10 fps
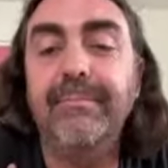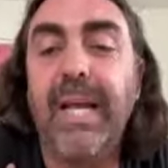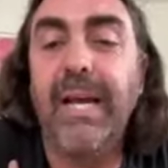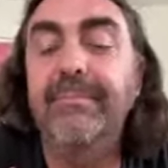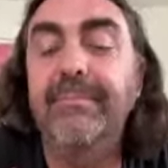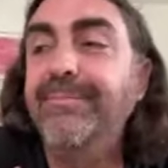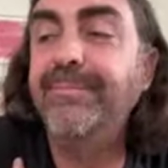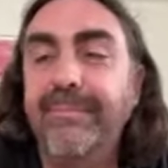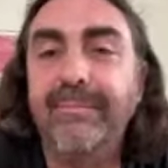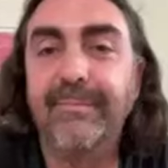Yeah.
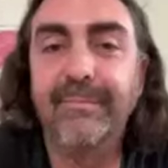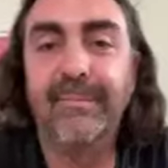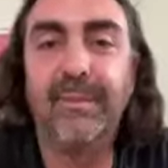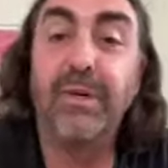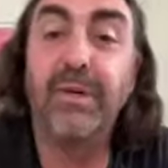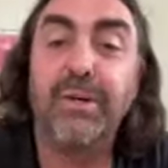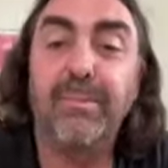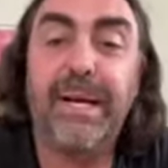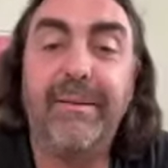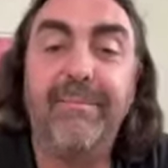For good or
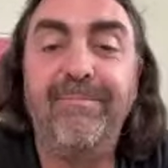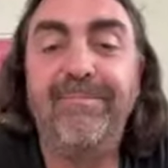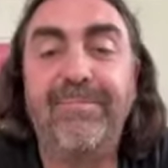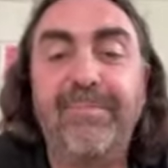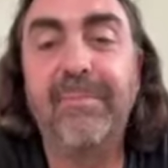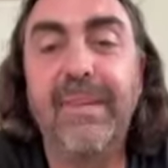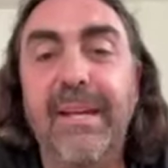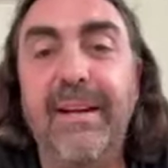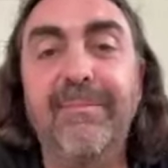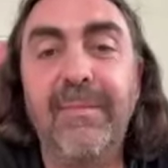bad.
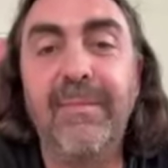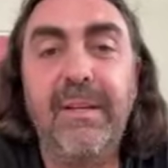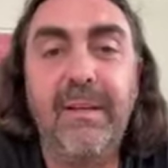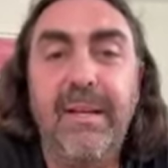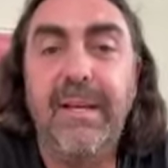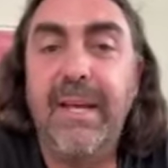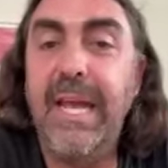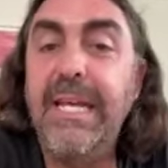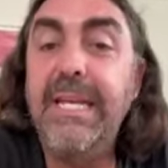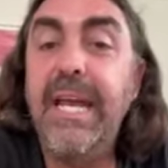Yeah.
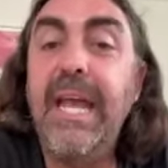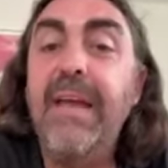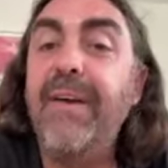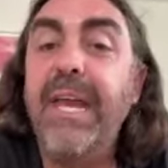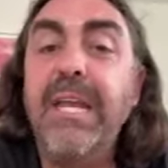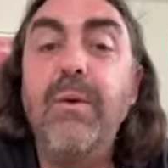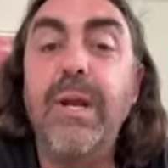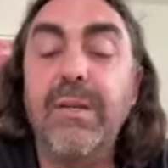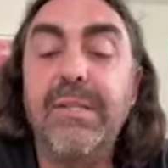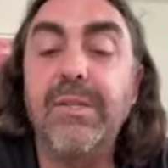If
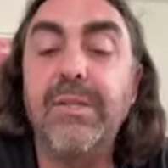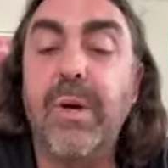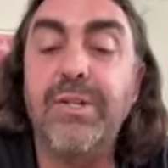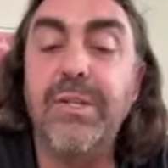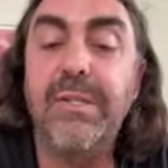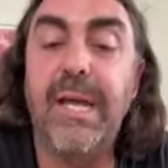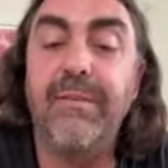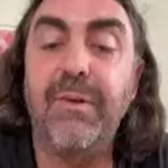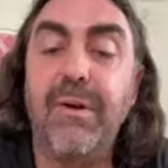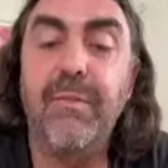anyone else has questions
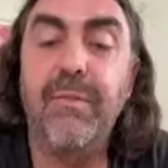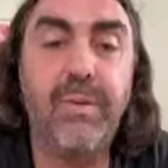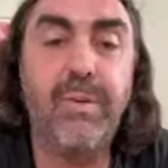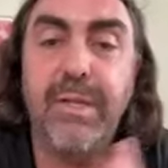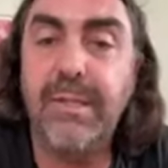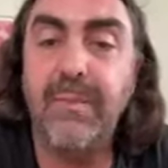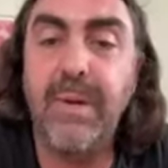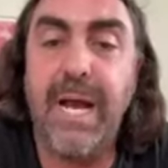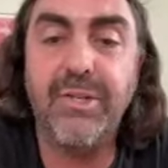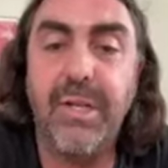ever, please send them
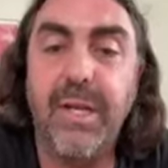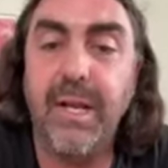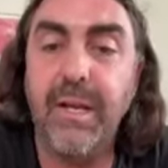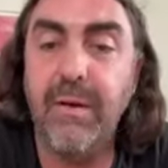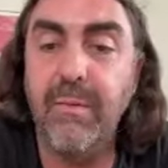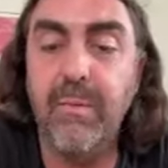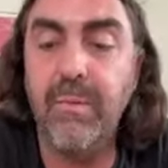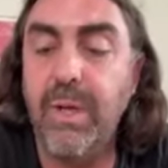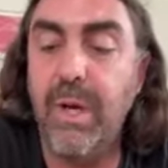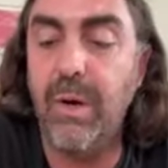to Ashley and I can,
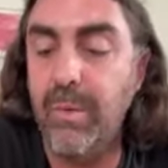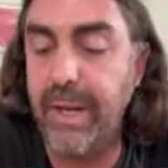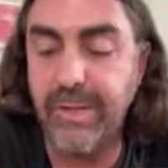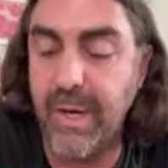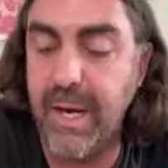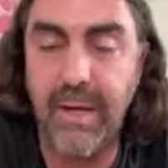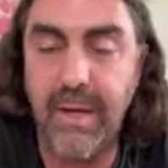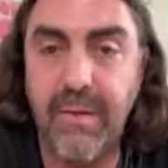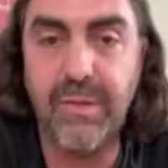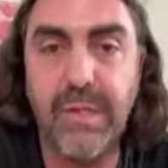you know, answer any
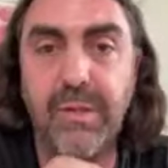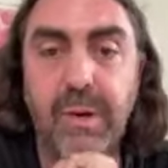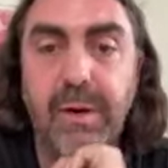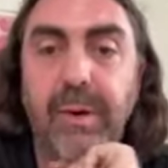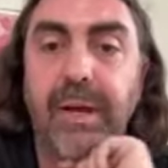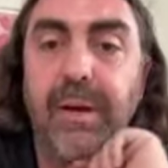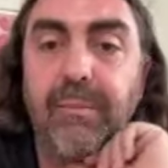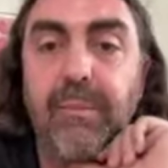of those things right away.